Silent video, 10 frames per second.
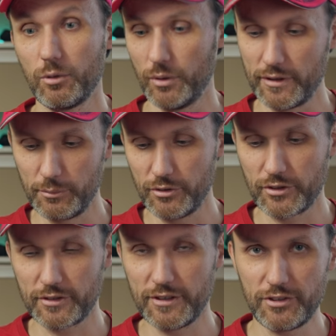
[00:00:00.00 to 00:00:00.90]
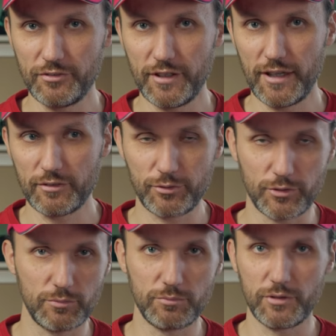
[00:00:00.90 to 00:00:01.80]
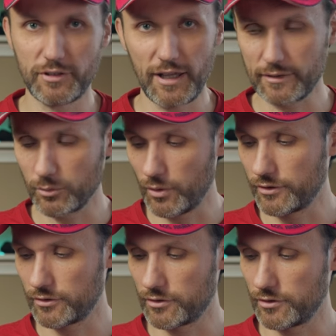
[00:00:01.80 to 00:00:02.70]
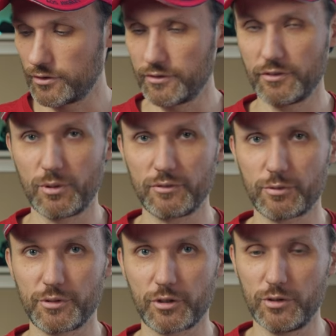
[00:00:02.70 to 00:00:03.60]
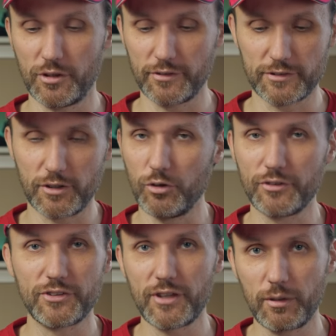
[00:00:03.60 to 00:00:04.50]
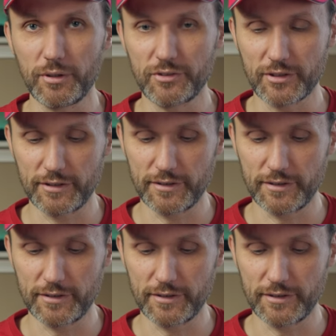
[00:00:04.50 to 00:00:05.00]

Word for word: whether I'm using this EVF or the other one or, or, or the one from Zacuto, they're all the same basically.